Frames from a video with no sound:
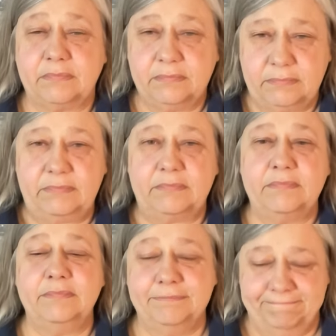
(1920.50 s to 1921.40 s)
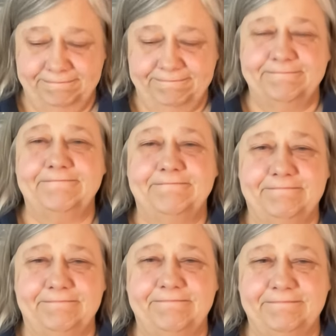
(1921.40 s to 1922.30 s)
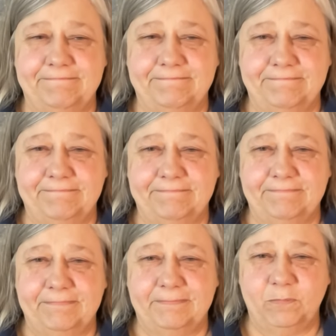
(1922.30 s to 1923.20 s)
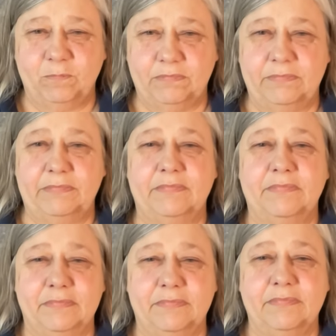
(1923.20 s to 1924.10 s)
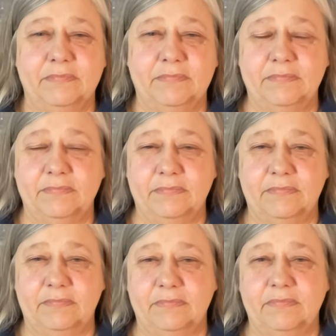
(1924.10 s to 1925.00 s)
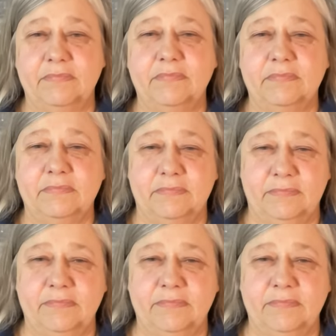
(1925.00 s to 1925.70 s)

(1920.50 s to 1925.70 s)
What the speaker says: [no speech]